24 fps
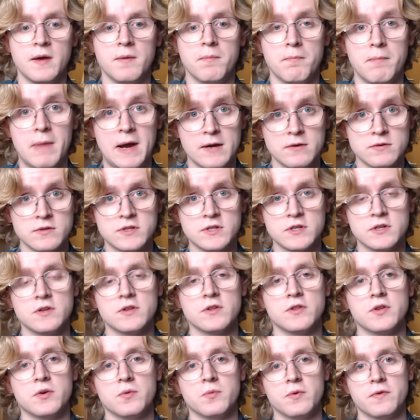mount
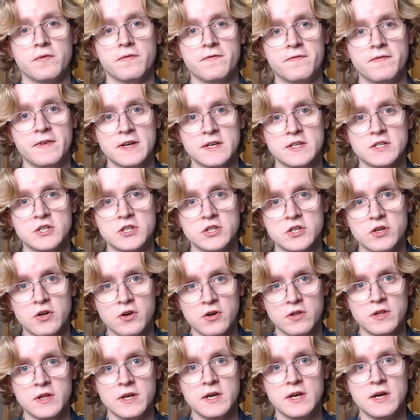that would fit
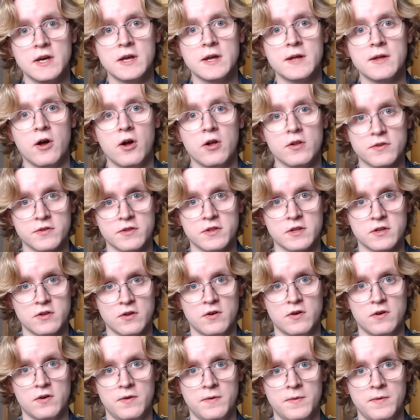snugly onto the door.